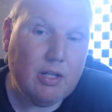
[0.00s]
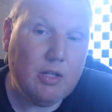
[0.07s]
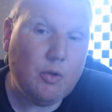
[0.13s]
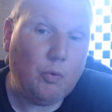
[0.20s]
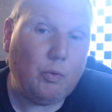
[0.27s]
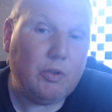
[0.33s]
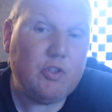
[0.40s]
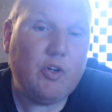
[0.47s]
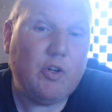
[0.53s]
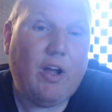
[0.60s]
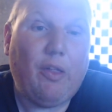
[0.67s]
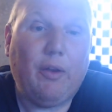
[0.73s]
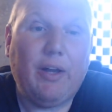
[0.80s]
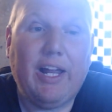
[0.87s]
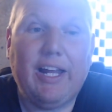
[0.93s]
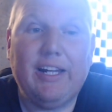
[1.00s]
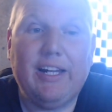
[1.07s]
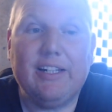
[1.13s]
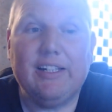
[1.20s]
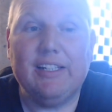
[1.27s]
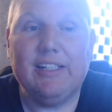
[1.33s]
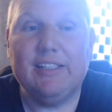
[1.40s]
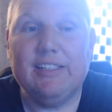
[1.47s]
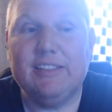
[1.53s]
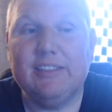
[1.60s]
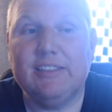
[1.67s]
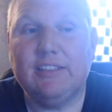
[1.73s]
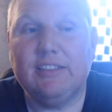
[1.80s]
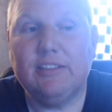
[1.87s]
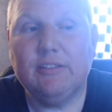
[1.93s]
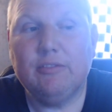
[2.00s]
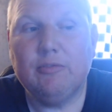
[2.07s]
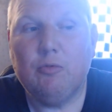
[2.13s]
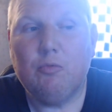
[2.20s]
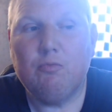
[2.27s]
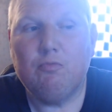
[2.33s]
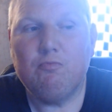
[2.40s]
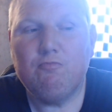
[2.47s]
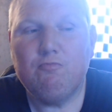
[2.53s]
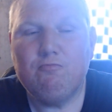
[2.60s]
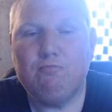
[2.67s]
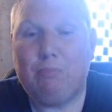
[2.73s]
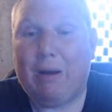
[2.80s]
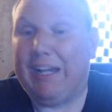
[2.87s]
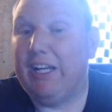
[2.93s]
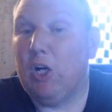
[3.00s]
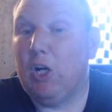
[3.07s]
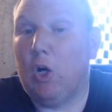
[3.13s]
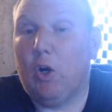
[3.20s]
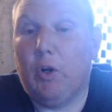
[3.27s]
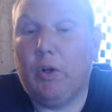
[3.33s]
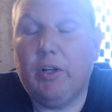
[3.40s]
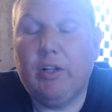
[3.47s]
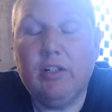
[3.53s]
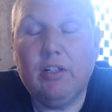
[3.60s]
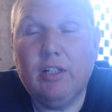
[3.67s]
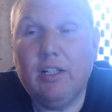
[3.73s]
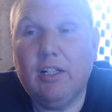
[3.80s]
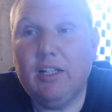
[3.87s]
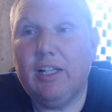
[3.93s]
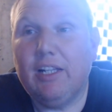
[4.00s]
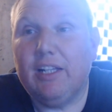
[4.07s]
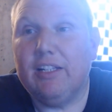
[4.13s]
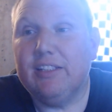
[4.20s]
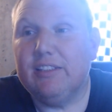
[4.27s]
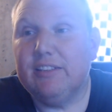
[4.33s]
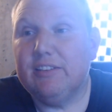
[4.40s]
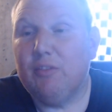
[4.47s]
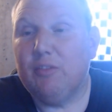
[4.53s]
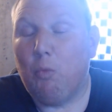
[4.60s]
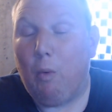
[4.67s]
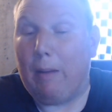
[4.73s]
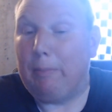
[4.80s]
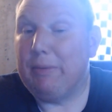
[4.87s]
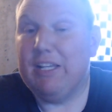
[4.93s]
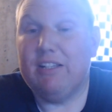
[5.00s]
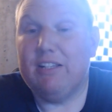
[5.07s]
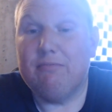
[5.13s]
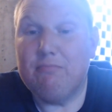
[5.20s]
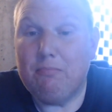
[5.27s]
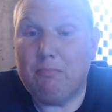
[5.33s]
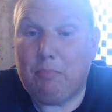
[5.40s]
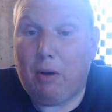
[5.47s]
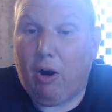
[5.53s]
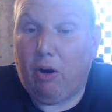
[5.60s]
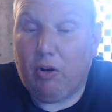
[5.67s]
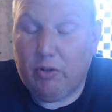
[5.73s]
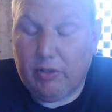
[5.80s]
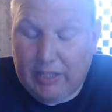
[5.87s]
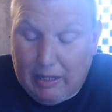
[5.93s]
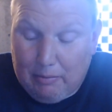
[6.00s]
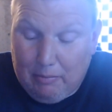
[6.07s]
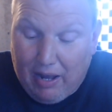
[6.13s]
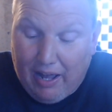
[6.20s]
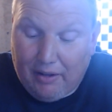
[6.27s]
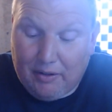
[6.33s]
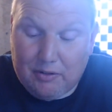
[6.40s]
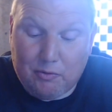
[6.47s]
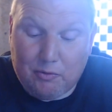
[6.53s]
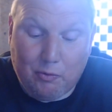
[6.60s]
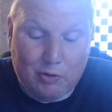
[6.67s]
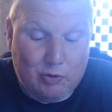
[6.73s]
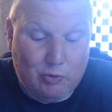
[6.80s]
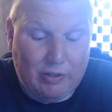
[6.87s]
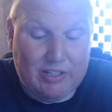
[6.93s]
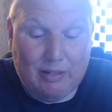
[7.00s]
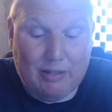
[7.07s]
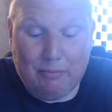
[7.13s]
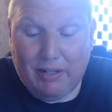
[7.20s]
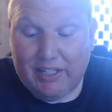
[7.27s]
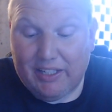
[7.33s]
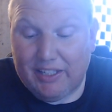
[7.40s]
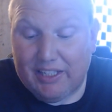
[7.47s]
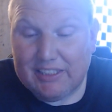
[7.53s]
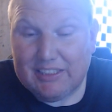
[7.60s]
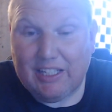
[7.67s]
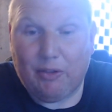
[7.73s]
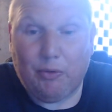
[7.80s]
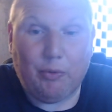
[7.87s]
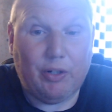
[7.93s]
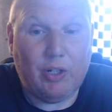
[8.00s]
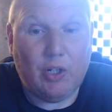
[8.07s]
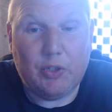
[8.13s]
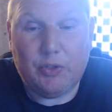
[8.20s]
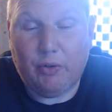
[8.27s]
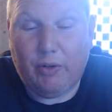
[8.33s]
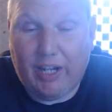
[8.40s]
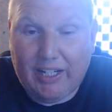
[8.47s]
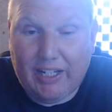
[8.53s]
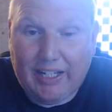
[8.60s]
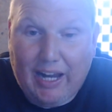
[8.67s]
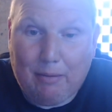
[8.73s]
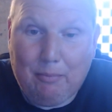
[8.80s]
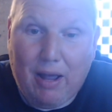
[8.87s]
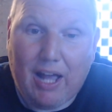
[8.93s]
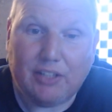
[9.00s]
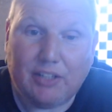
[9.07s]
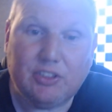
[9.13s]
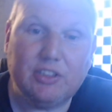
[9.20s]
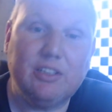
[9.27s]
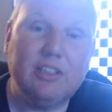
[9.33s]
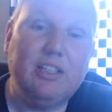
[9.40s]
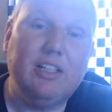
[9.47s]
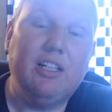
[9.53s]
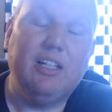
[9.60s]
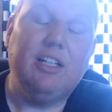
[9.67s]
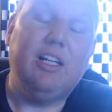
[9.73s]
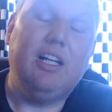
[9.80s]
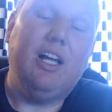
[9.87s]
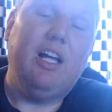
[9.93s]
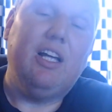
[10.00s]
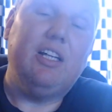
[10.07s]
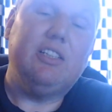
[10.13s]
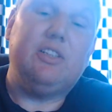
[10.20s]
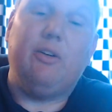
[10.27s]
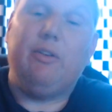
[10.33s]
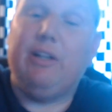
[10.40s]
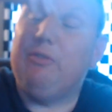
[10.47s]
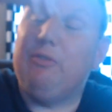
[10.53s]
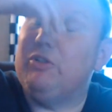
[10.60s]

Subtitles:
Richard Holliday is bodyguard, his weapon. Parrow came out, which we ended up making this a 3-on-2 handicap match. So it was